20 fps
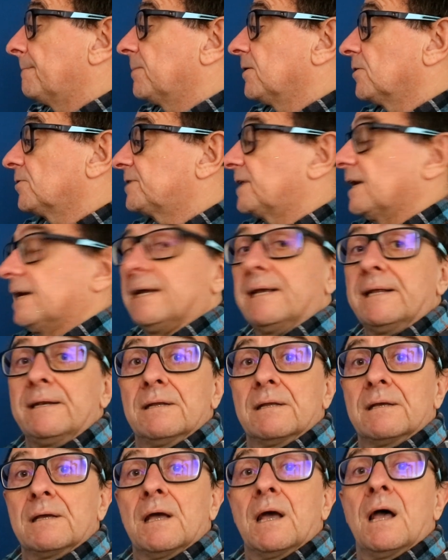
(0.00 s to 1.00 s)
plugged
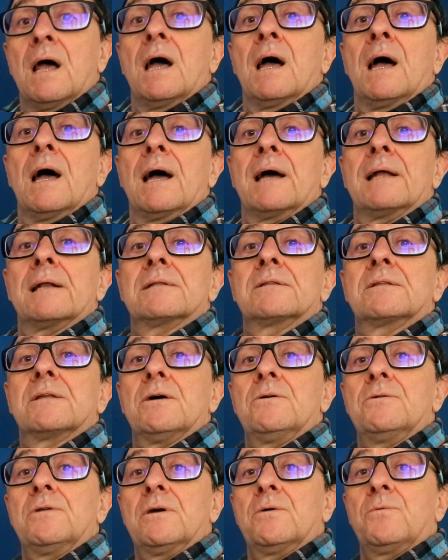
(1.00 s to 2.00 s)
in. And I
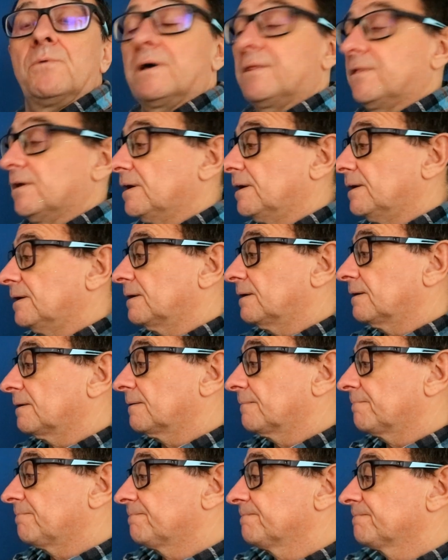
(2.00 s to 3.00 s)
don't know whether
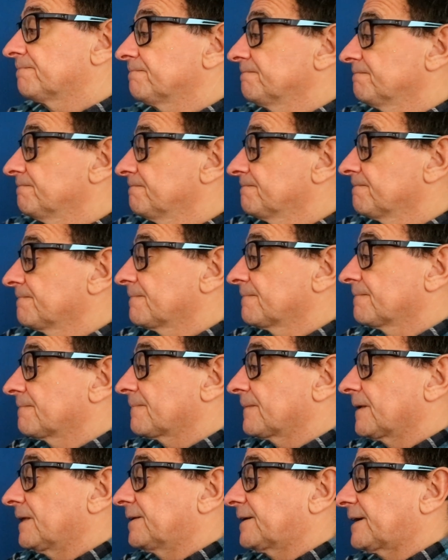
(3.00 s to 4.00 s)

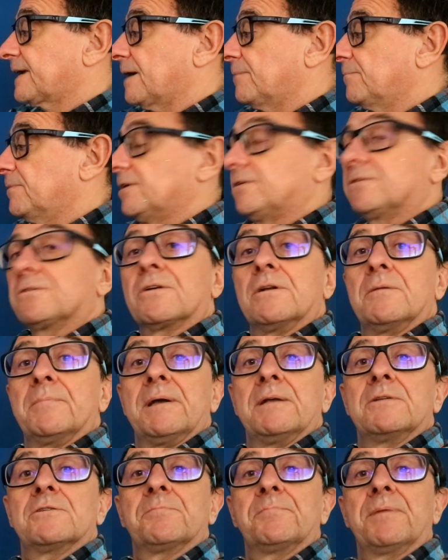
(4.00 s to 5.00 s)
the camera is going to
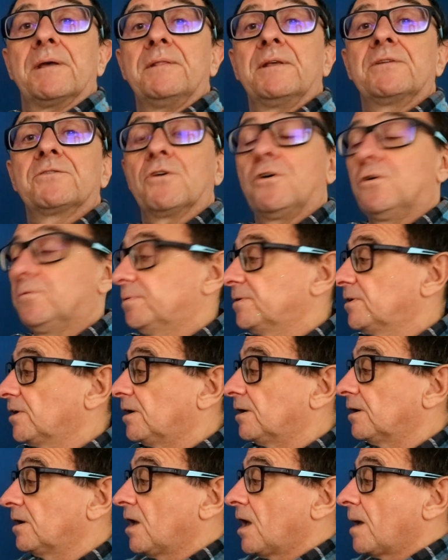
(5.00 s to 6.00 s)
be able to pick this up or
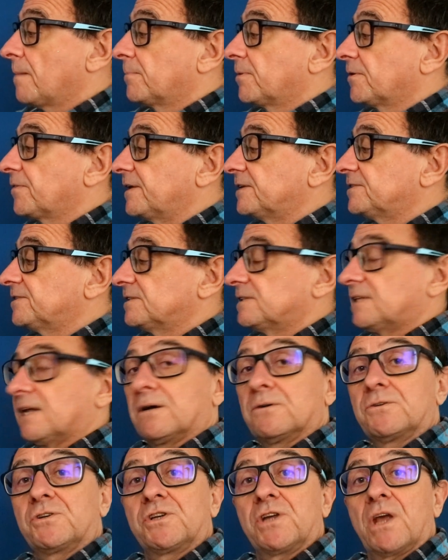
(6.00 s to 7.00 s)
not, but this is
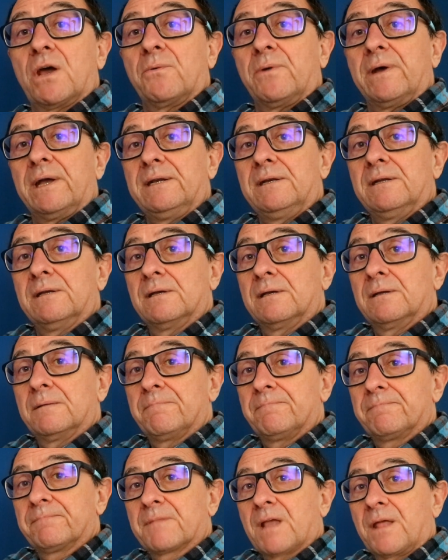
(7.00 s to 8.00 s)
now showing
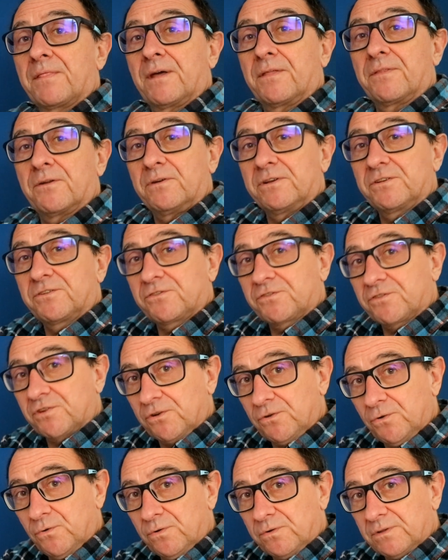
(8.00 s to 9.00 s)
that there is
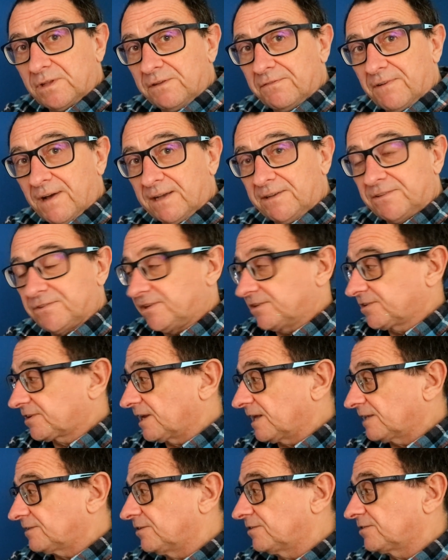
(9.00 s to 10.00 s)
two devices
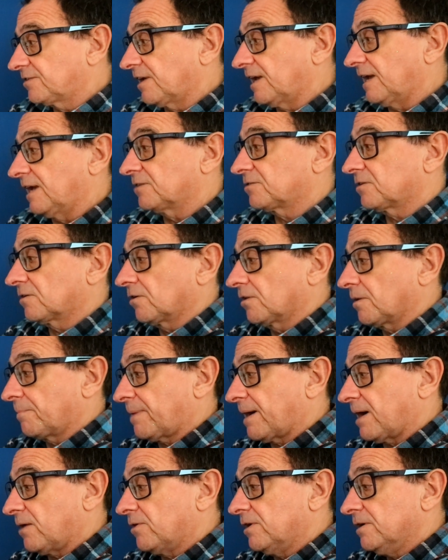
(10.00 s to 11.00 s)
connected to here. So I've got the
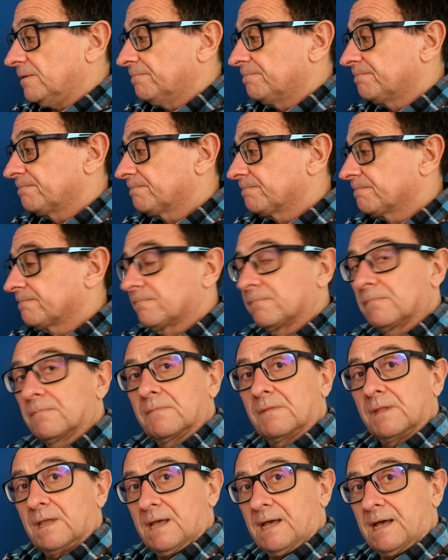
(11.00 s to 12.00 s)
power
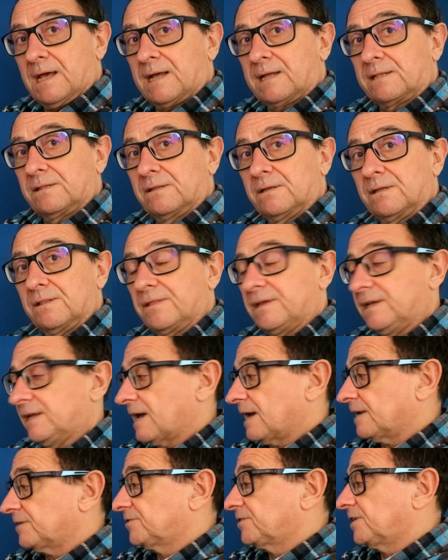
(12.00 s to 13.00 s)
and
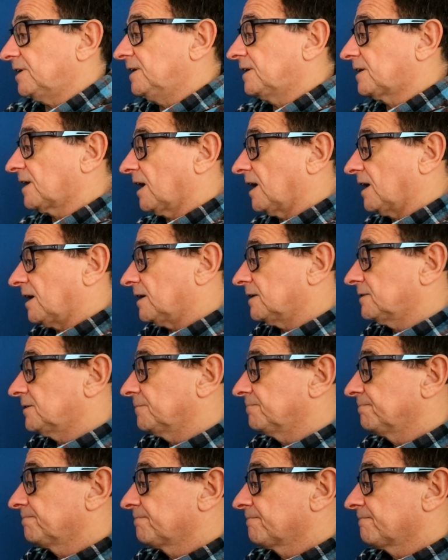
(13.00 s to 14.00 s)
the SD card.